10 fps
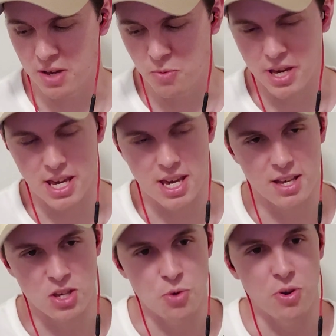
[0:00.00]

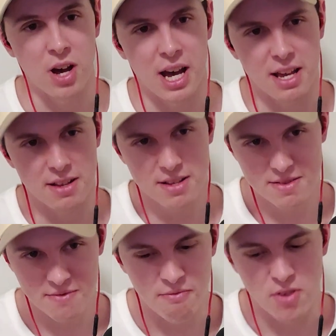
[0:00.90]
you and I
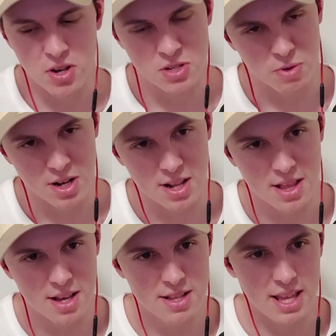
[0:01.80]
verse one
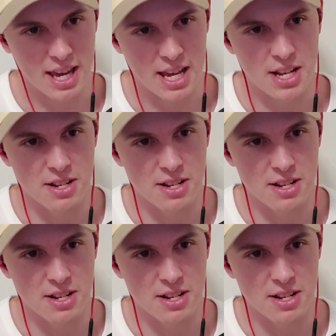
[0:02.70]
another, like in